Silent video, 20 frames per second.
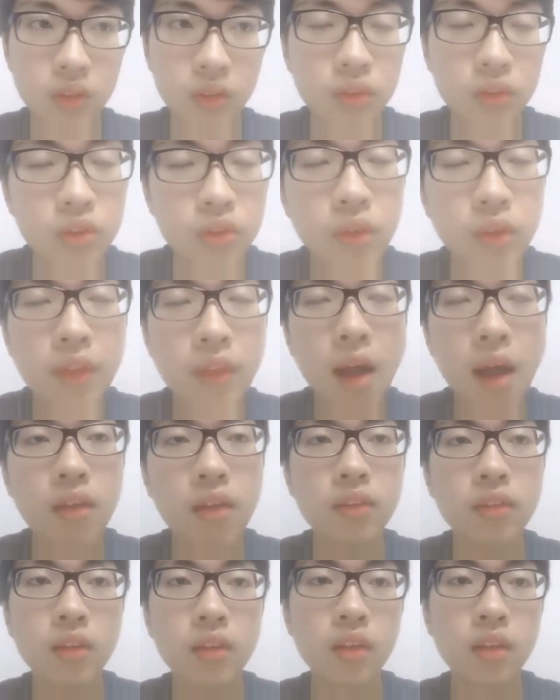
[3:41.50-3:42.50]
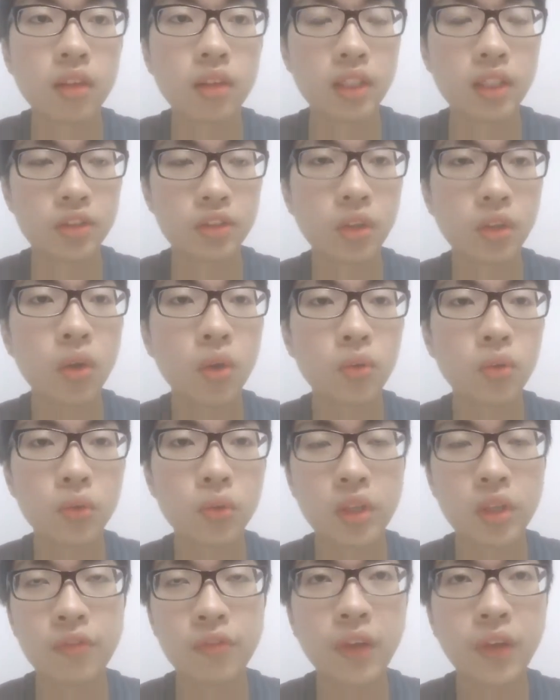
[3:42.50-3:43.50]
So now, let's go to
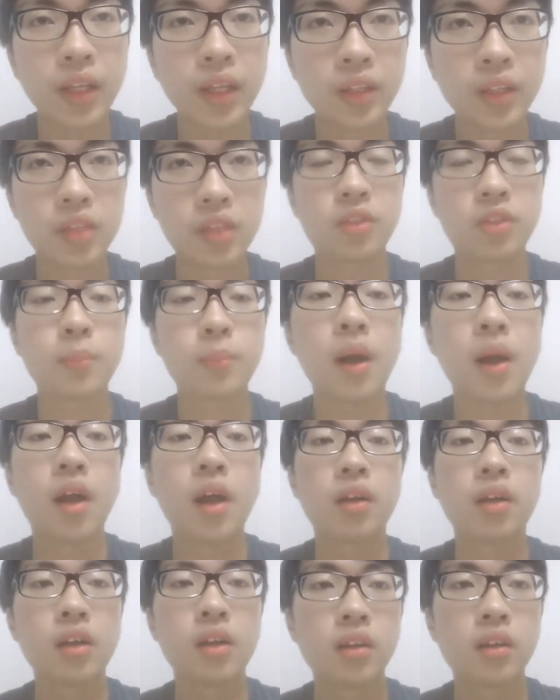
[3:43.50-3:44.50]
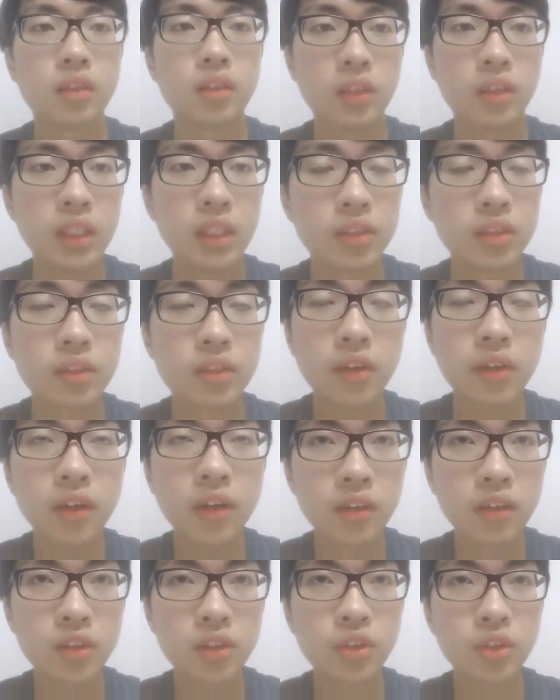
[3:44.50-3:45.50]
the findings part. It's
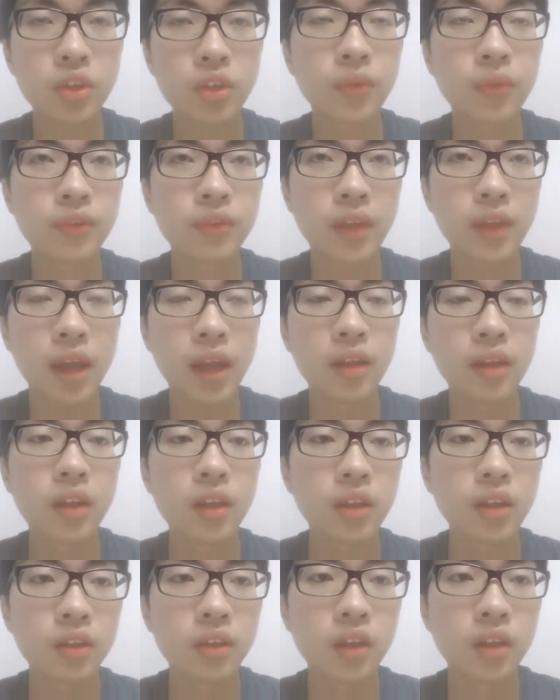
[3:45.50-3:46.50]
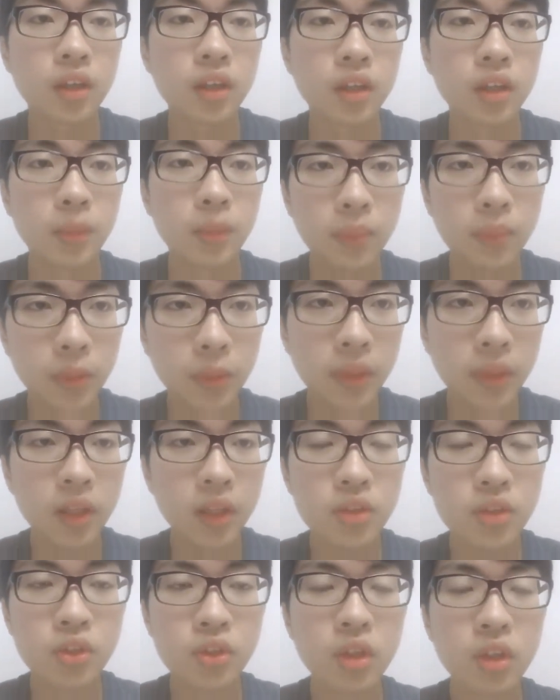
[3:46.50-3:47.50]
clearly shown that the
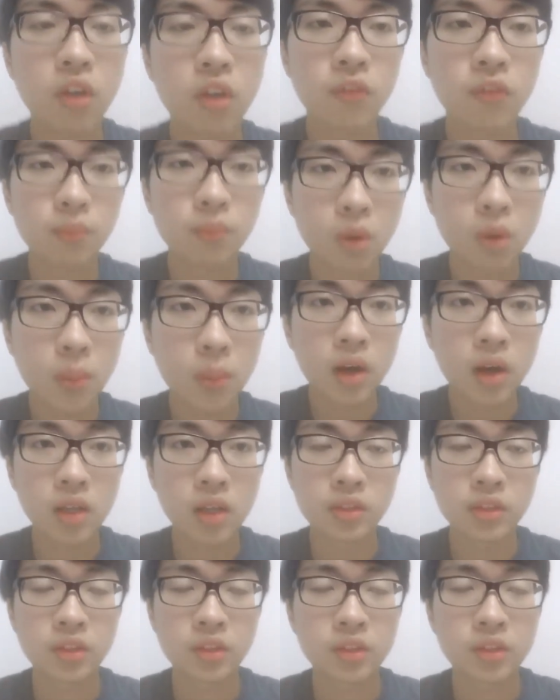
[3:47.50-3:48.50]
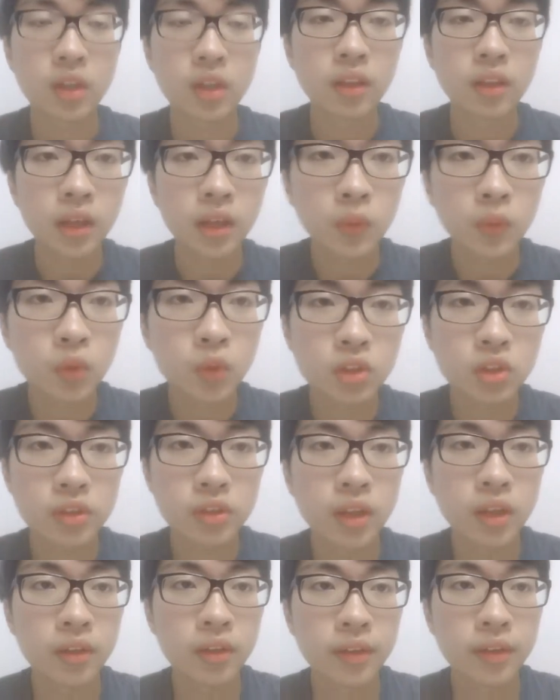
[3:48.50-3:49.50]
implementation of mobile-assisted language
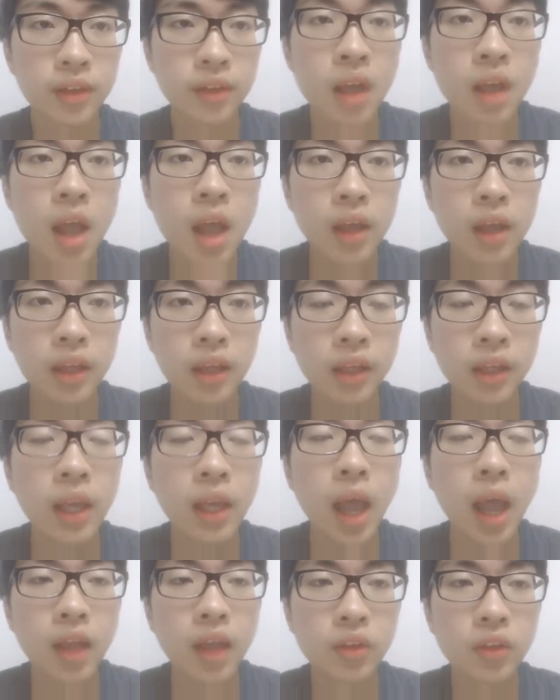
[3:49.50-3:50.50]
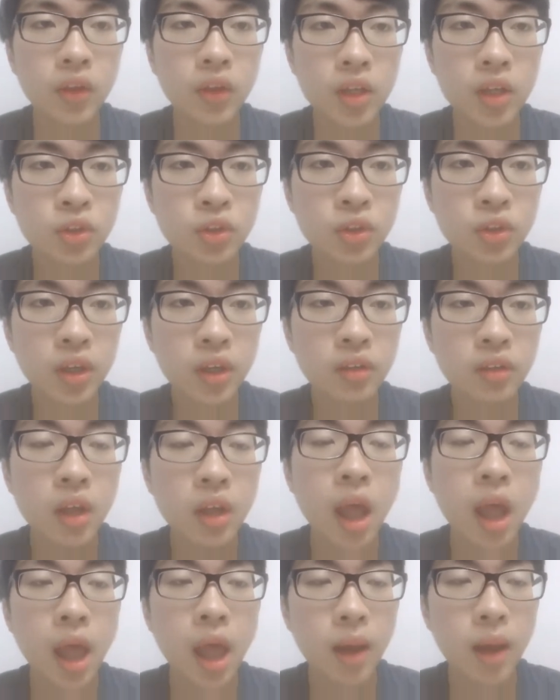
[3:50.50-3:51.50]
learning in education
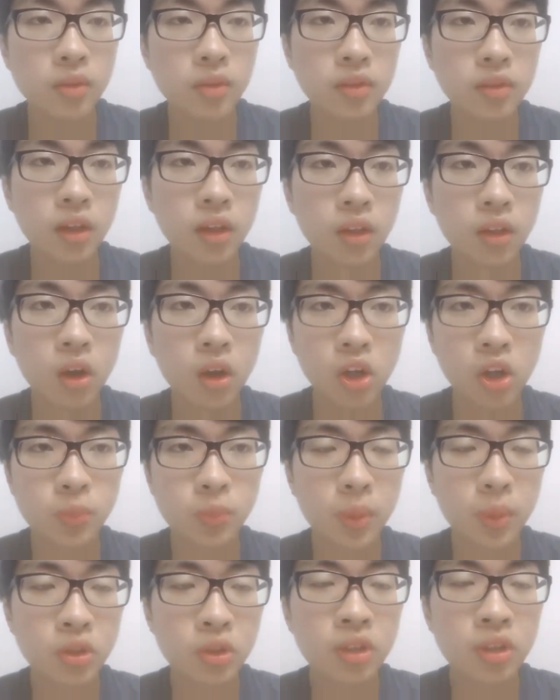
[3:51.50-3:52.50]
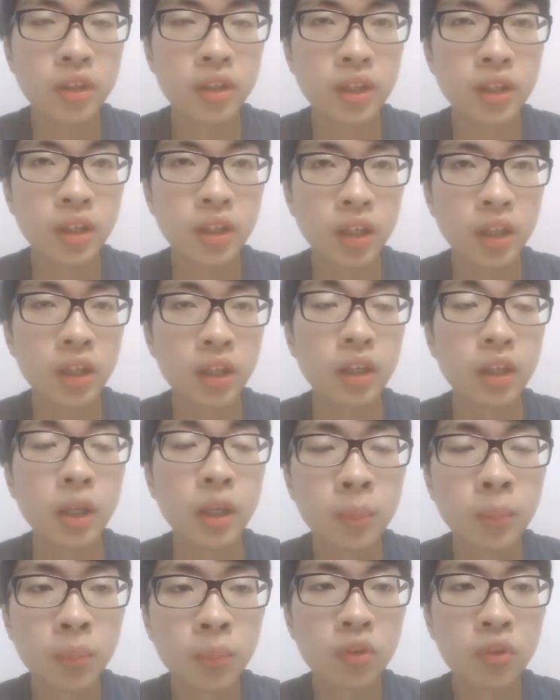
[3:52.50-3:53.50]
helps a lot, especially in
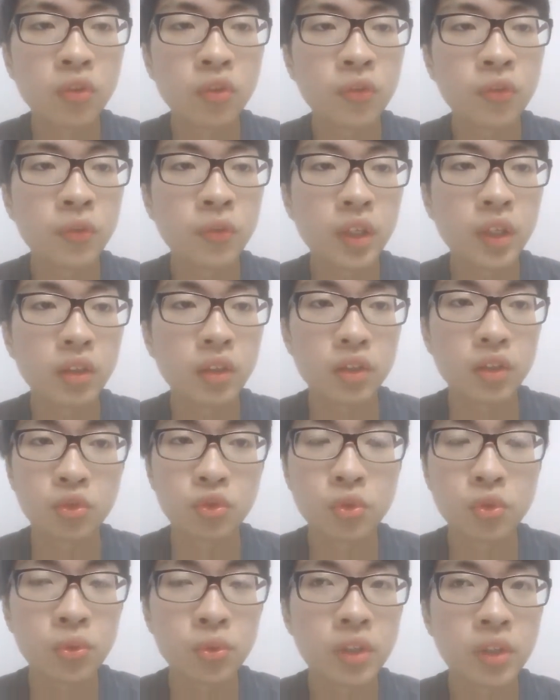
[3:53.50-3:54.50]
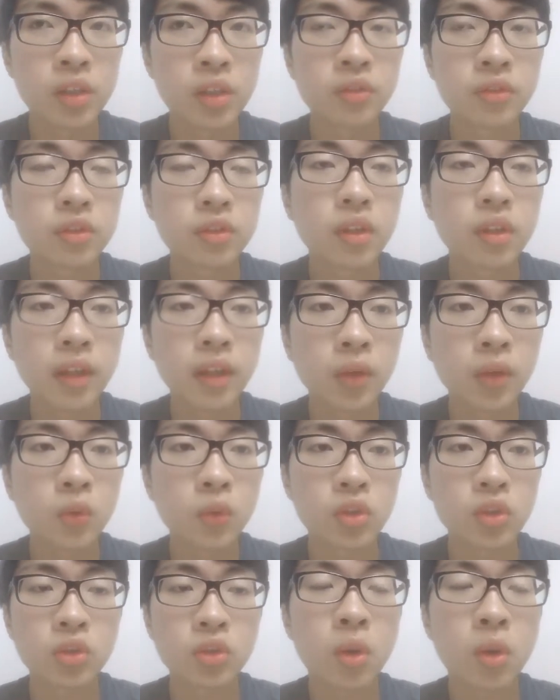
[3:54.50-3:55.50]
improving the students'
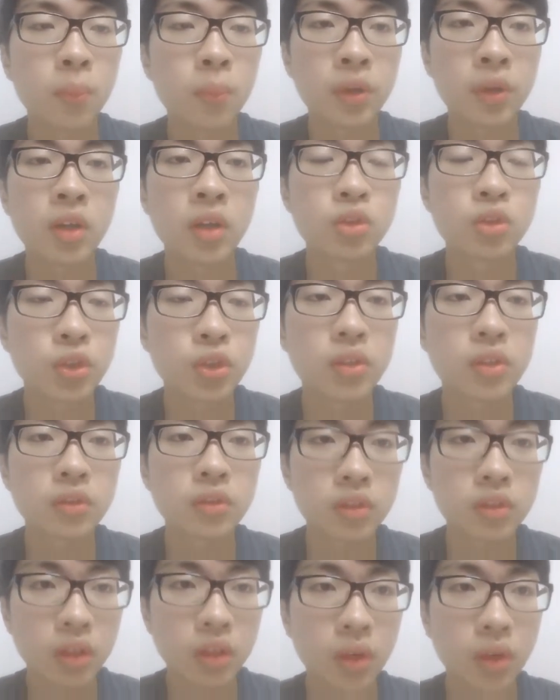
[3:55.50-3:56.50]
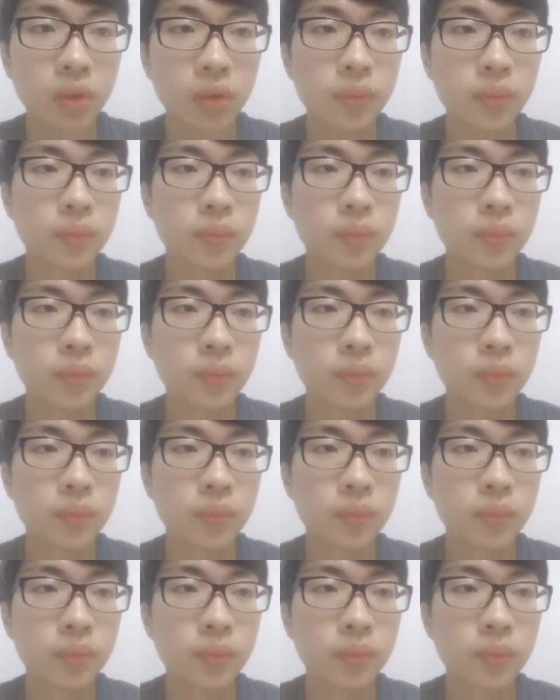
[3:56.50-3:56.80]
language comprehension skill.